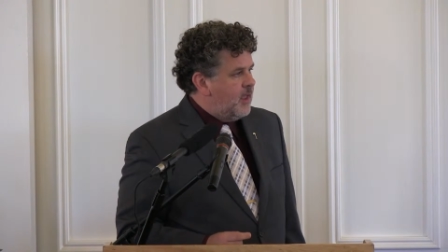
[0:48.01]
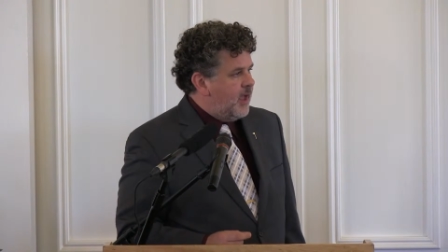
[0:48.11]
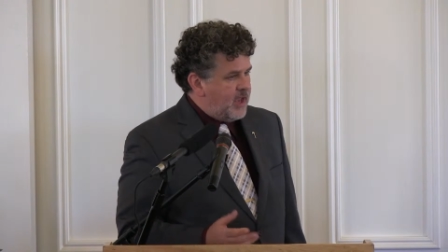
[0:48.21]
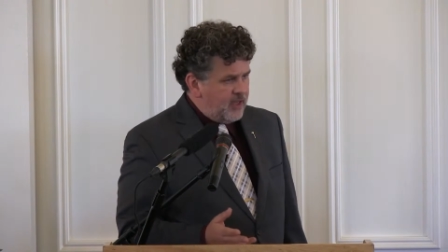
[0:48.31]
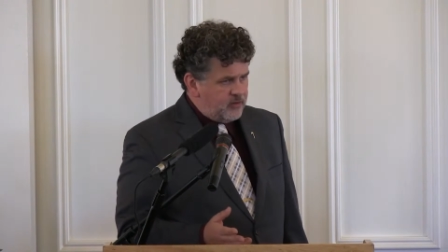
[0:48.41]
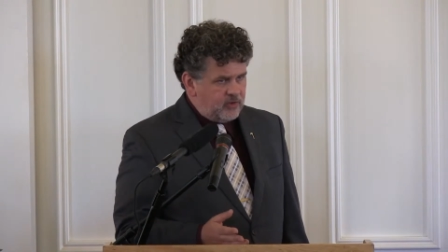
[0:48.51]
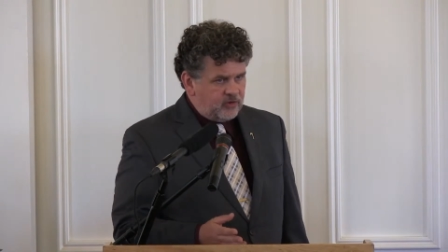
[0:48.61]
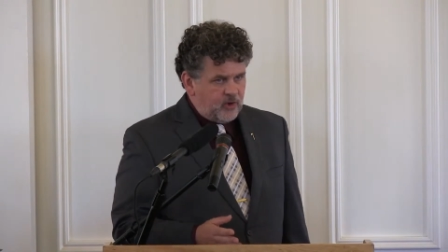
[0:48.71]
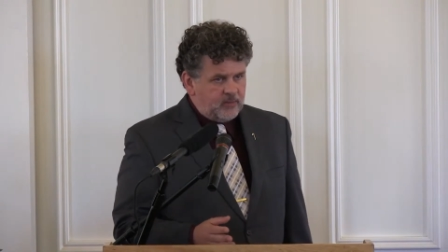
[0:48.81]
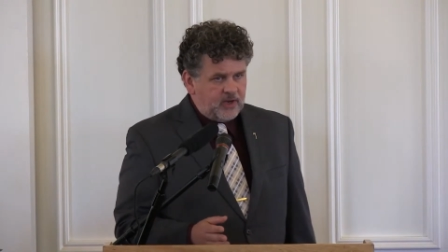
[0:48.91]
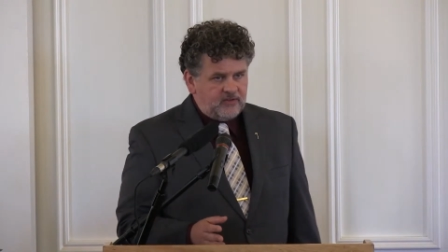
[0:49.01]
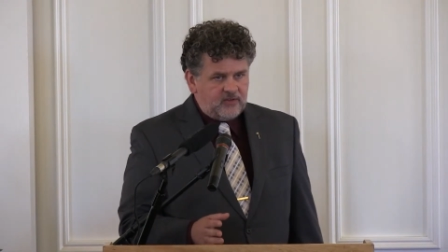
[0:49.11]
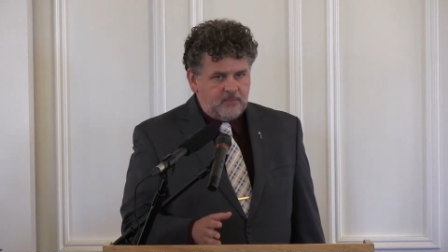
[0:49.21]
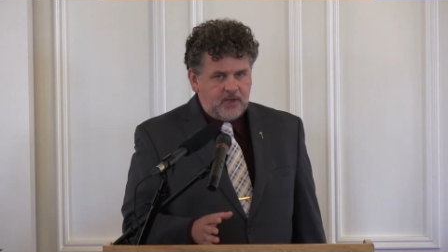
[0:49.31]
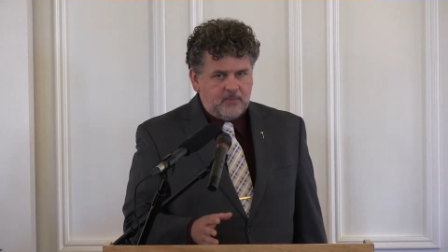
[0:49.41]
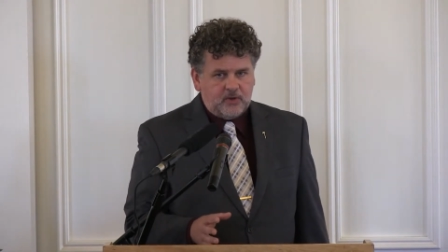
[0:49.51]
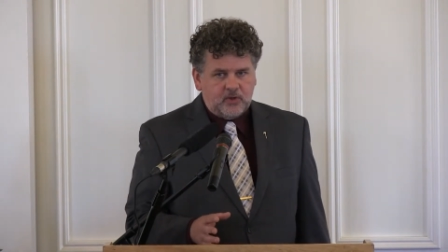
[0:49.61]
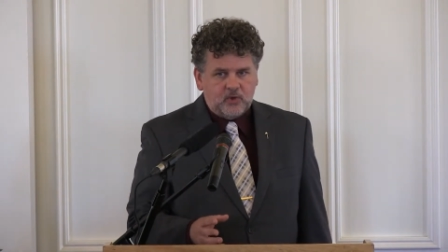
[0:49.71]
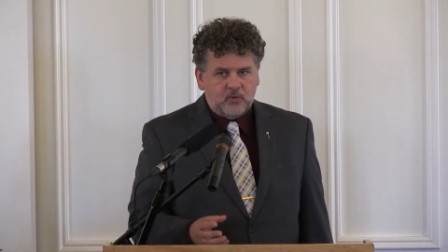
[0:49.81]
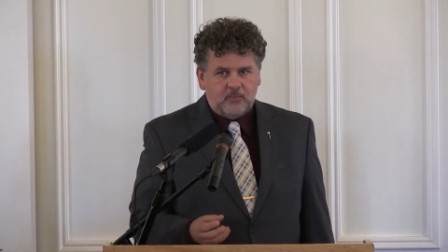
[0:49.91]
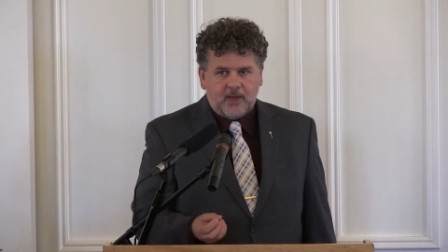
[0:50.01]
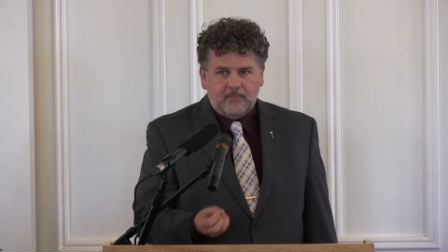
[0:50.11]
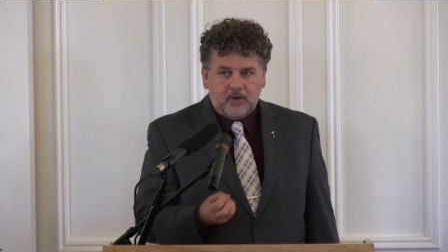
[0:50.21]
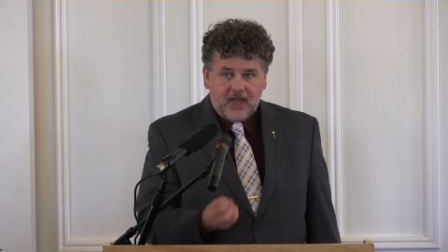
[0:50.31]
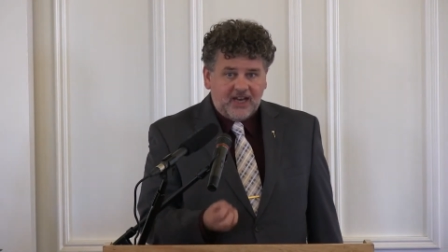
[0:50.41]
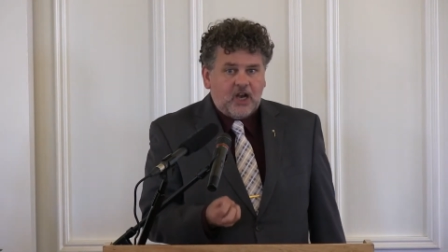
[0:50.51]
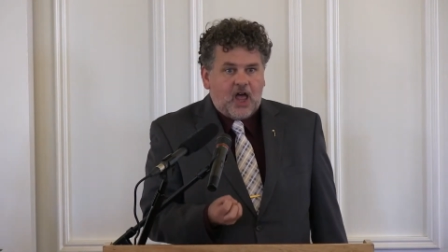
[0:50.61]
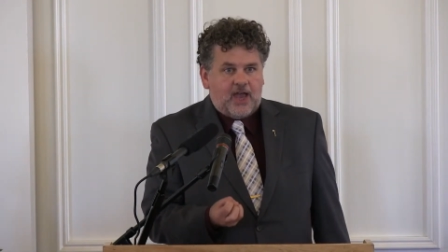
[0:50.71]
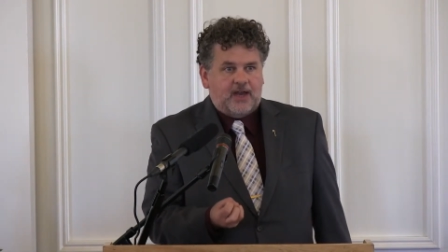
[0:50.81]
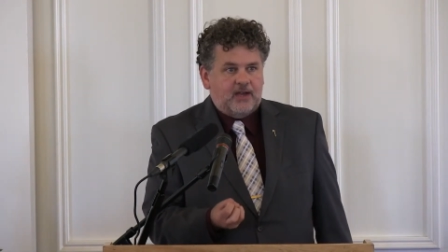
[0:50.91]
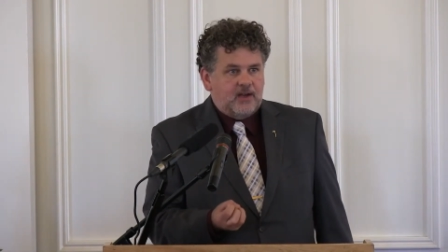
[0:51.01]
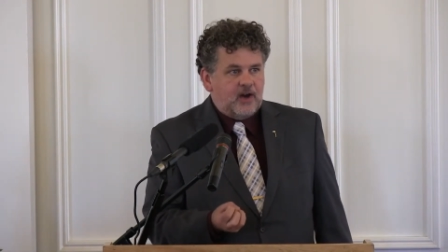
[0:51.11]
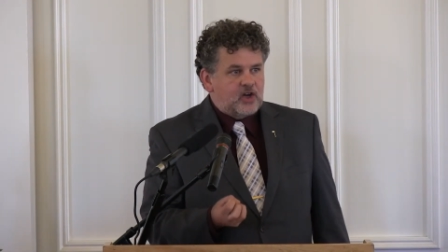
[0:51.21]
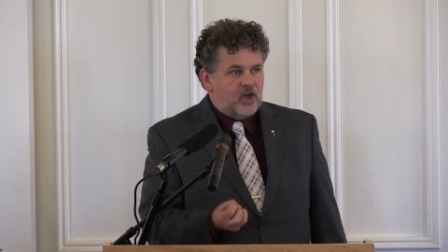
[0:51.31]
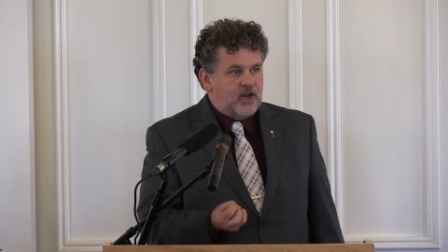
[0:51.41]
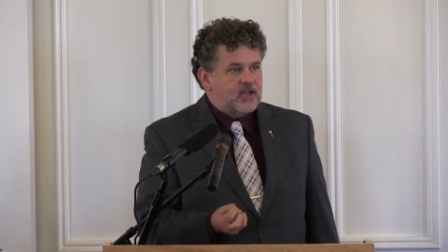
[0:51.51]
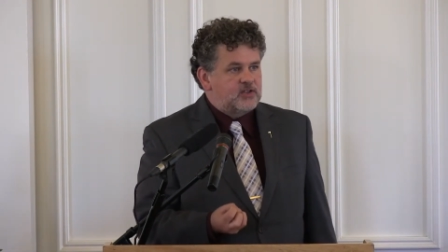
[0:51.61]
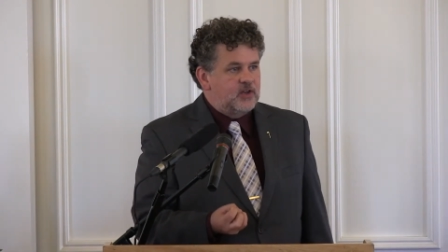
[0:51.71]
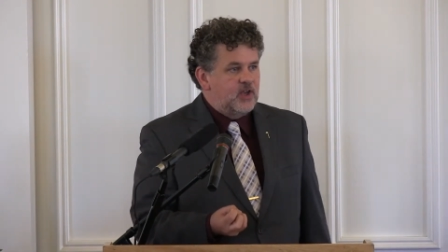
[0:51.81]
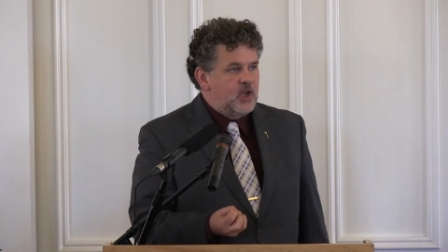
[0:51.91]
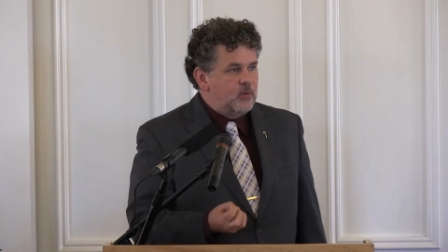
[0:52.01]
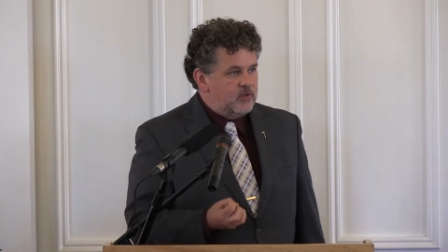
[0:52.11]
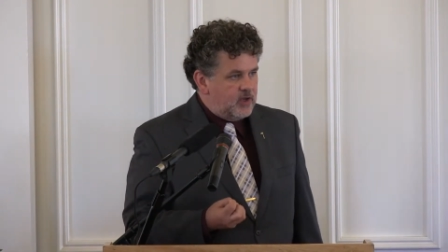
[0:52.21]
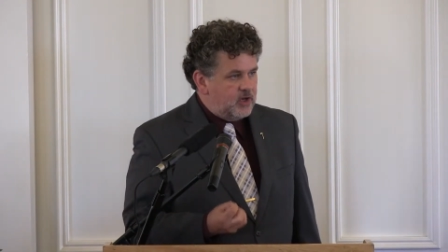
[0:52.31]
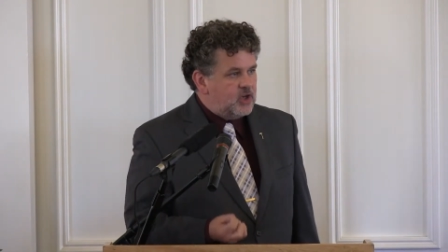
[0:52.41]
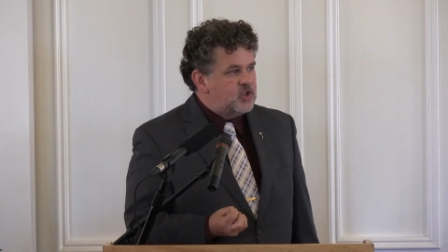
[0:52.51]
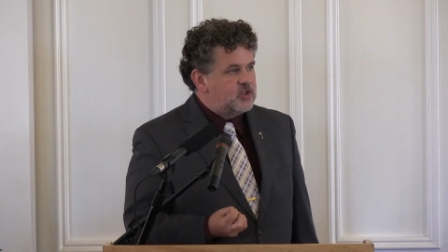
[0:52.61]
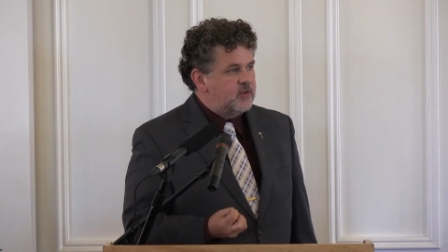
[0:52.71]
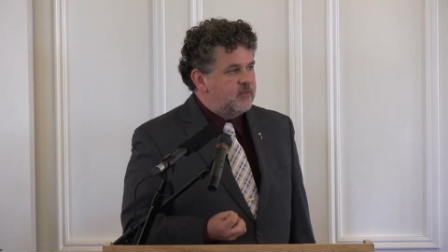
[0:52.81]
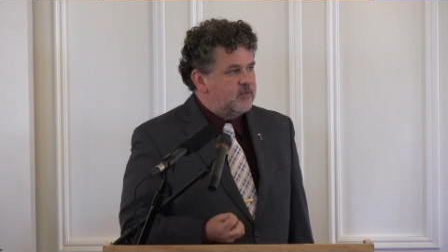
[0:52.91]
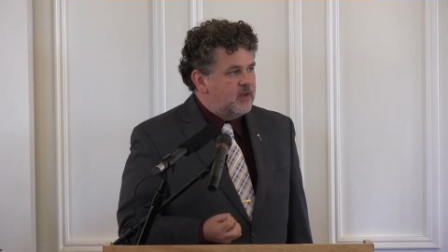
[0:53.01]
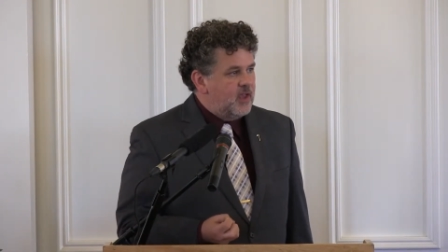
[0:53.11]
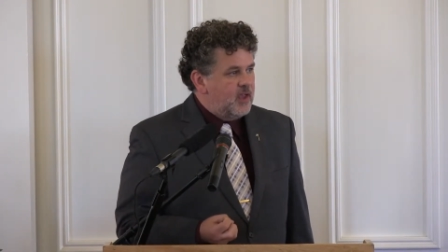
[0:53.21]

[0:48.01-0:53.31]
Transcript: I gather in this room and I see people who, by bloodline, are connected with the initiatives